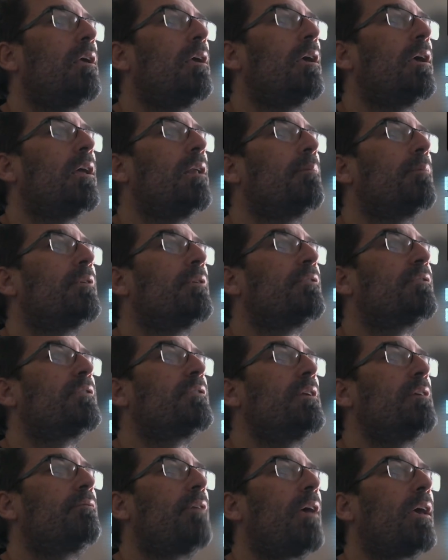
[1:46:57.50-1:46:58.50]
And I'm going to see
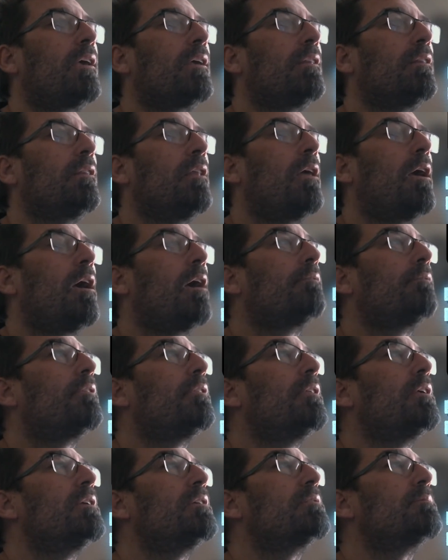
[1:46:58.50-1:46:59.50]
if I can loft
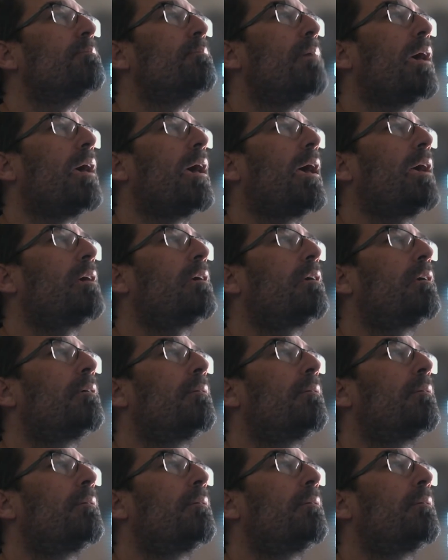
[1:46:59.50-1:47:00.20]
these back.